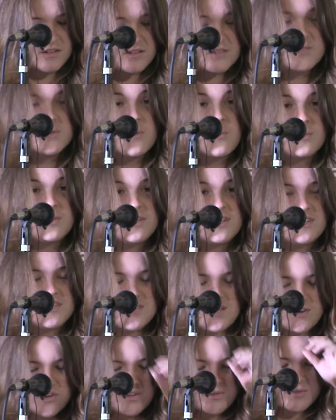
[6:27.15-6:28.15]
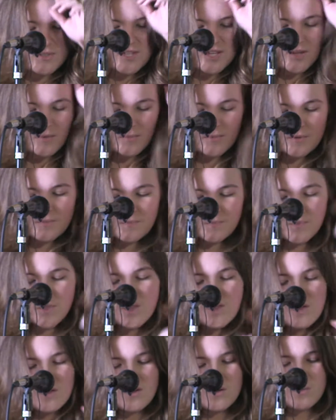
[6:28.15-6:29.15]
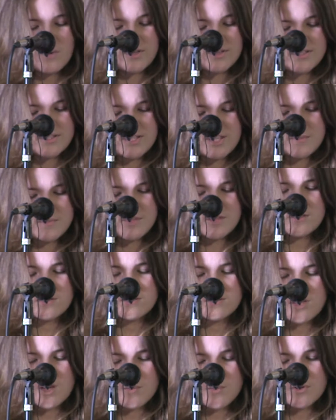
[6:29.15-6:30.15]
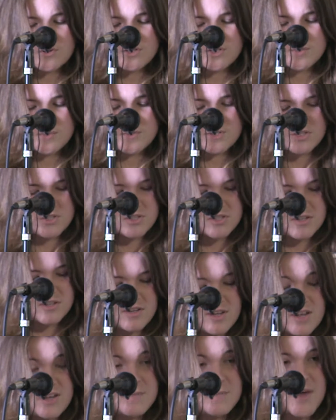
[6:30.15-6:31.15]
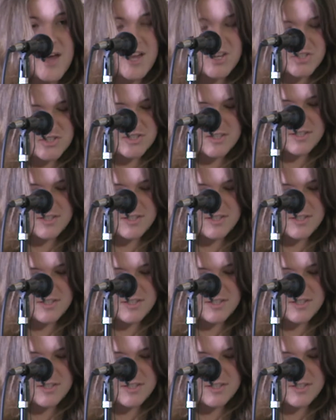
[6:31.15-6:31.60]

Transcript: is only a stereotype. While it seems that the stubborn disposition and impassioned